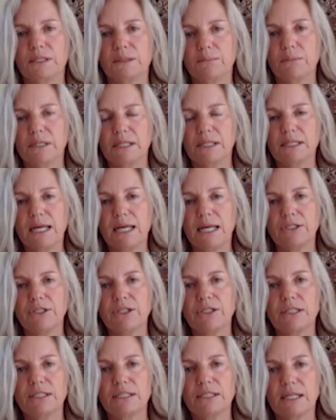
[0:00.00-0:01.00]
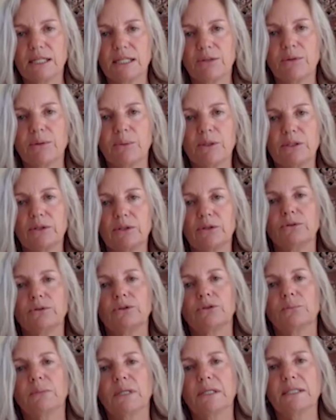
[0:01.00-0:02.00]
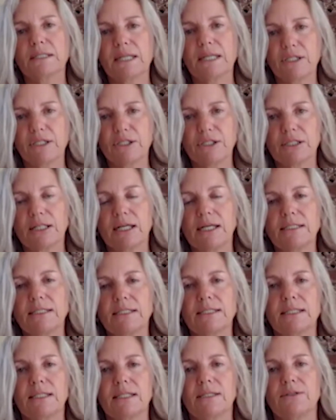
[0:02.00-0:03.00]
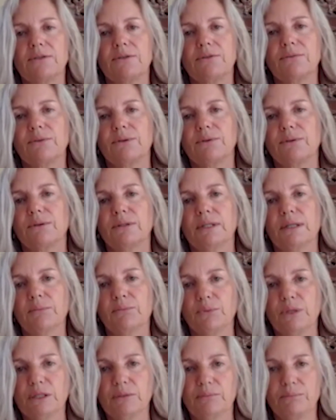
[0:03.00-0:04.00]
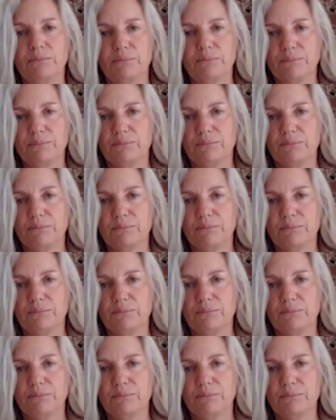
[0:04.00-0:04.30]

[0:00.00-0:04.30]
did meditation together. We went along to meditation class together, and then we